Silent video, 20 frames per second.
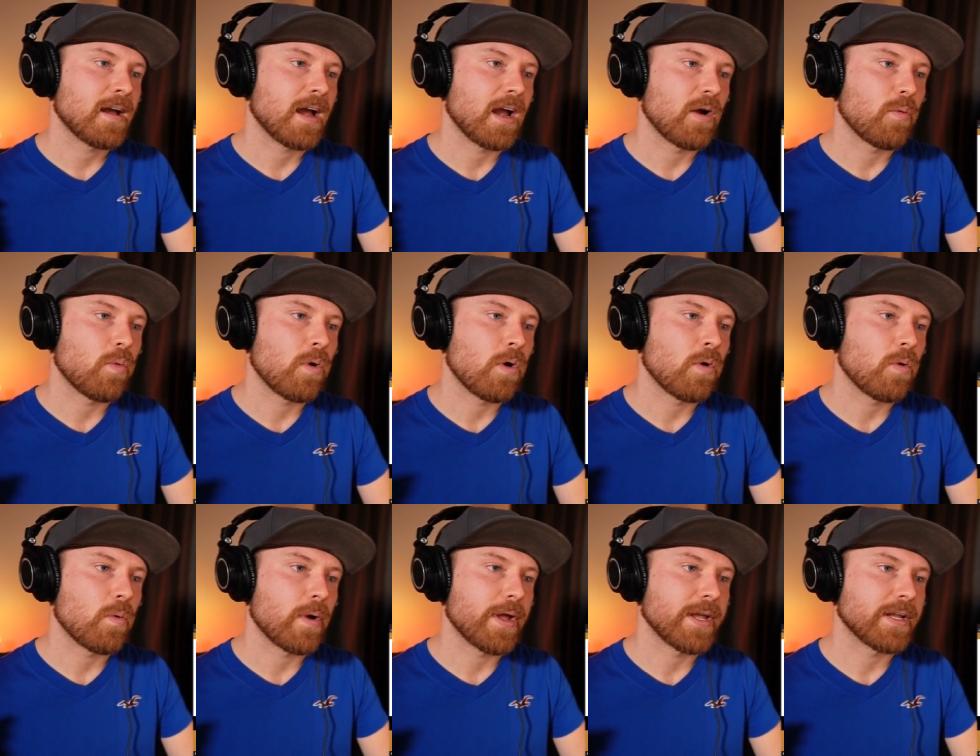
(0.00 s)
I
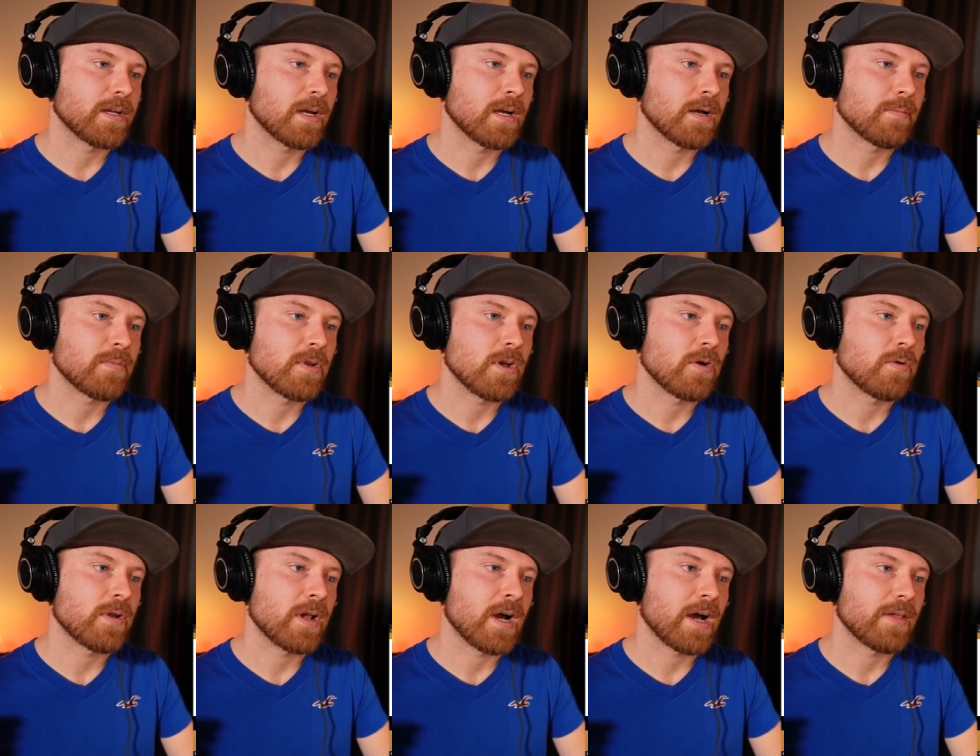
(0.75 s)
won't wake up.
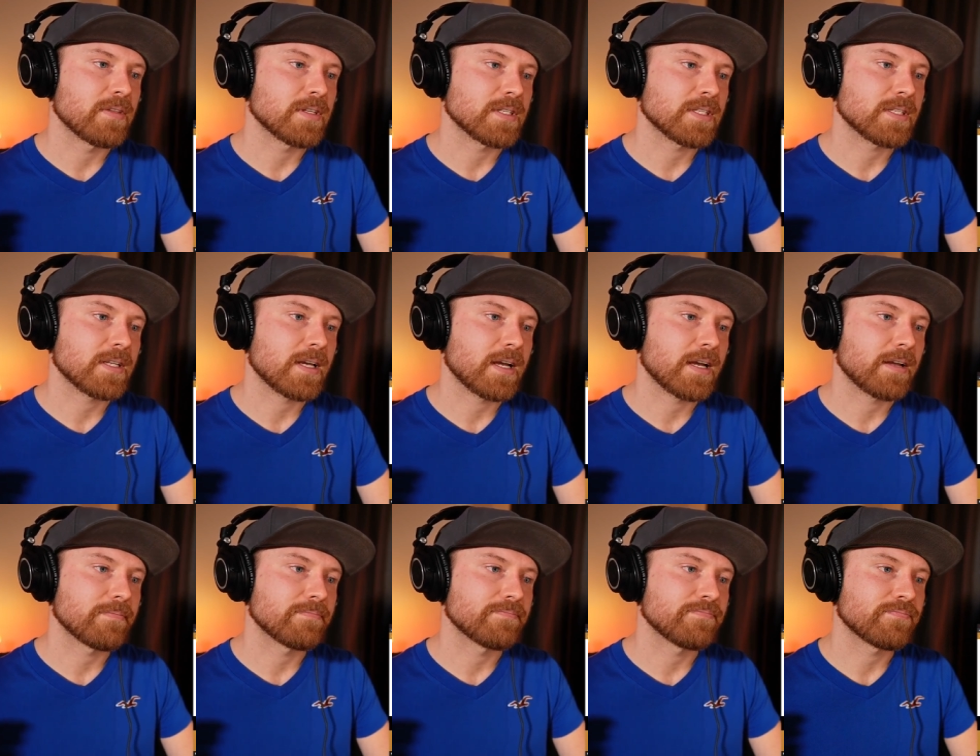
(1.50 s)
No, not this
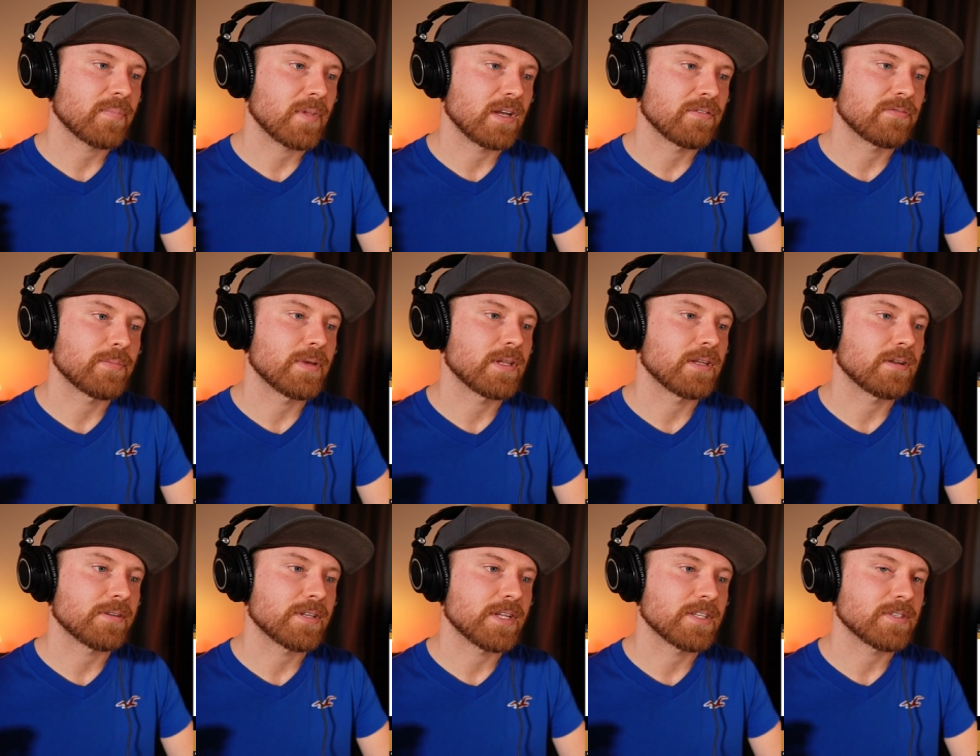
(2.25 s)
time. A
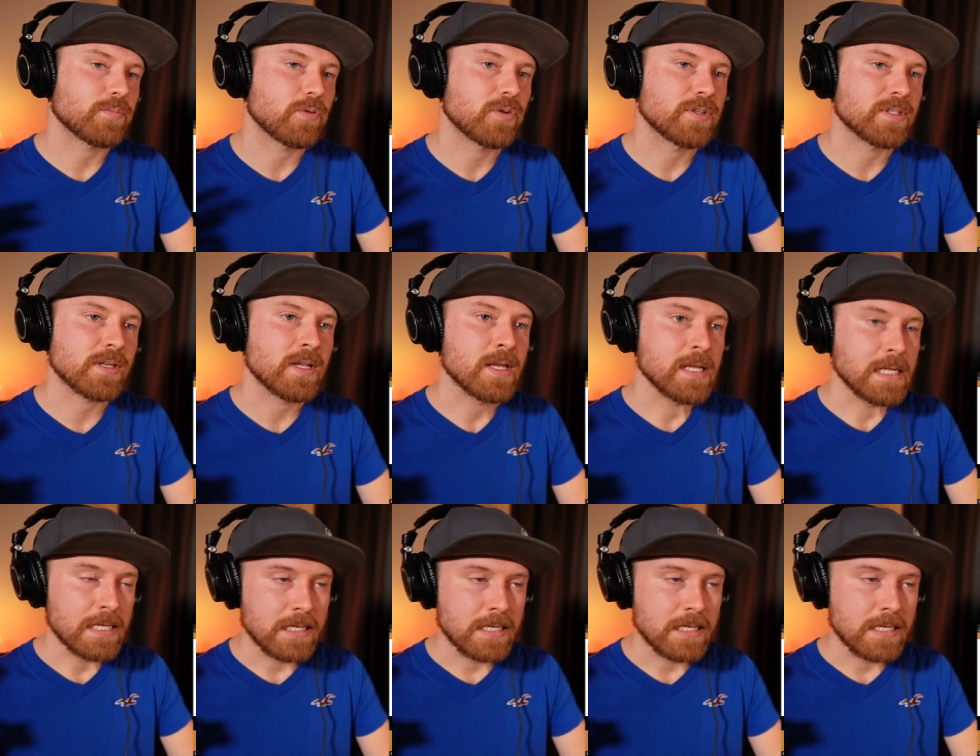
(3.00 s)
familiar taste poison.